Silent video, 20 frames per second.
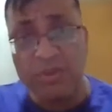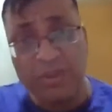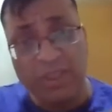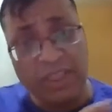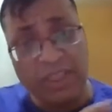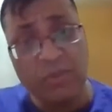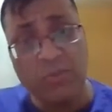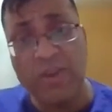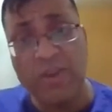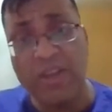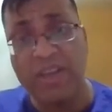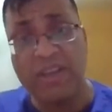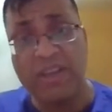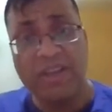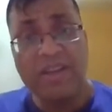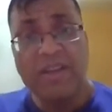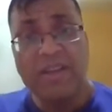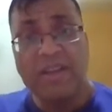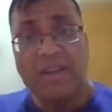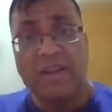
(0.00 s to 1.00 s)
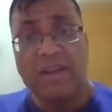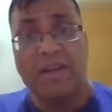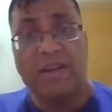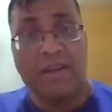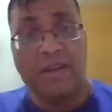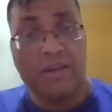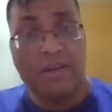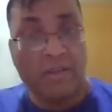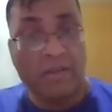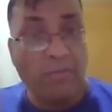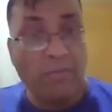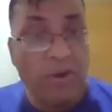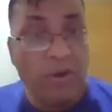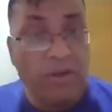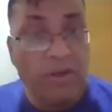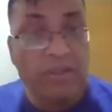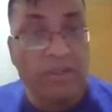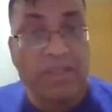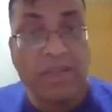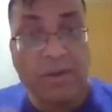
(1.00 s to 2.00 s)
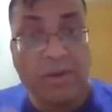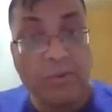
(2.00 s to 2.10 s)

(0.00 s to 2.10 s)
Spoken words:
So this way, the models